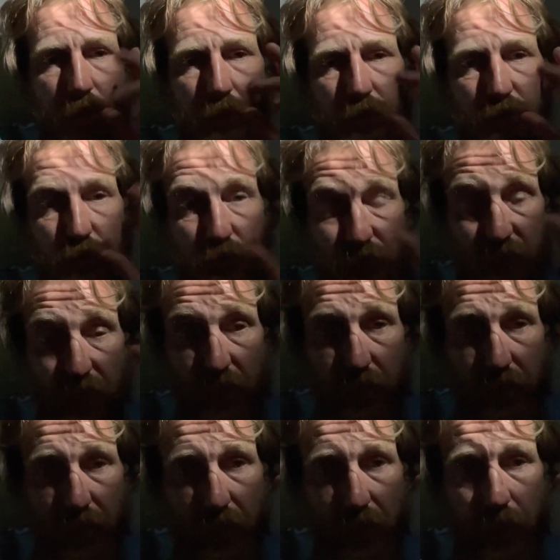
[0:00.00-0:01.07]
So
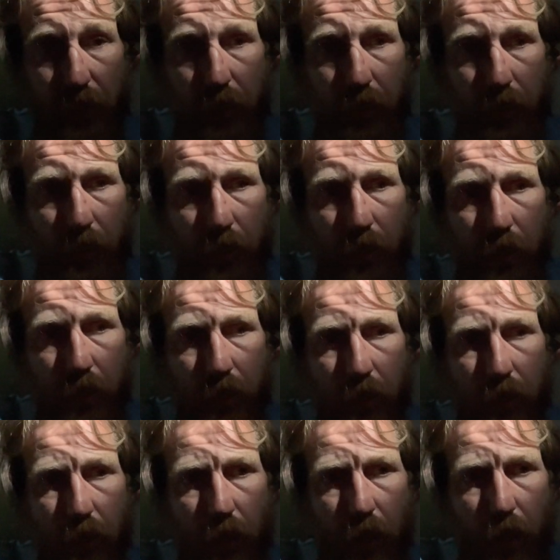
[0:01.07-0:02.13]
suddenly
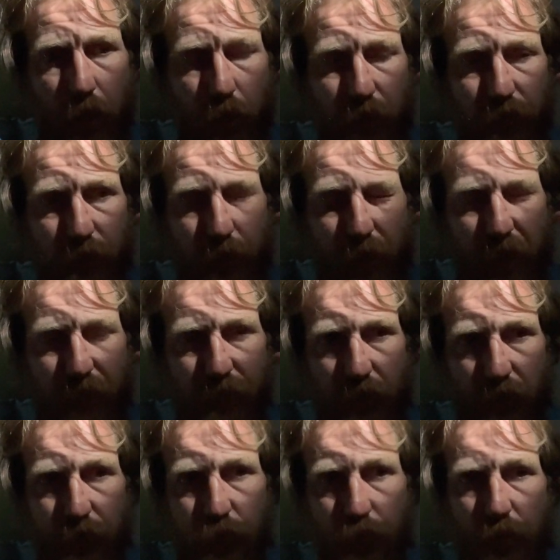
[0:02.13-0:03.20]
I went from having a
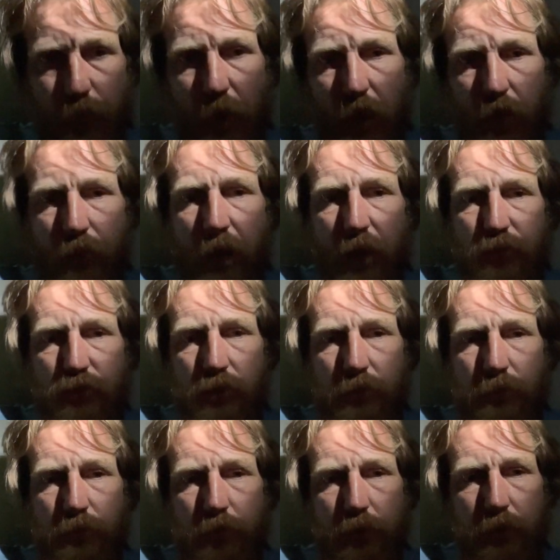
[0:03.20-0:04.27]
3-mile round
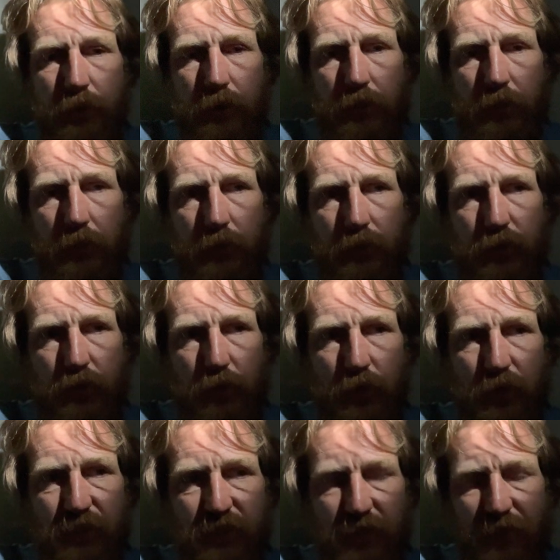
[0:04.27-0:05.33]
trip to a
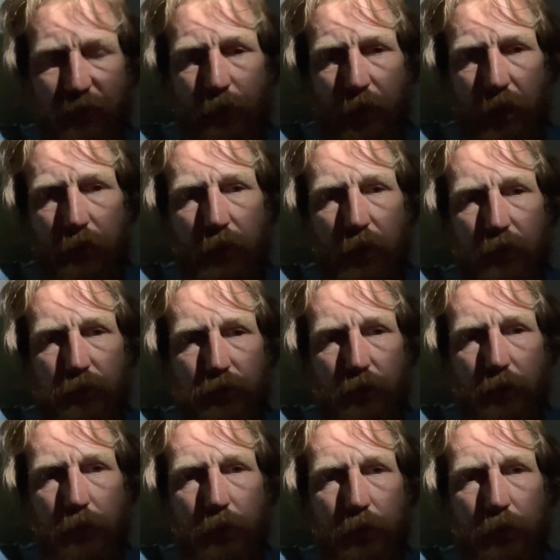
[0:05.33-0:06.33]
7-mile round trip.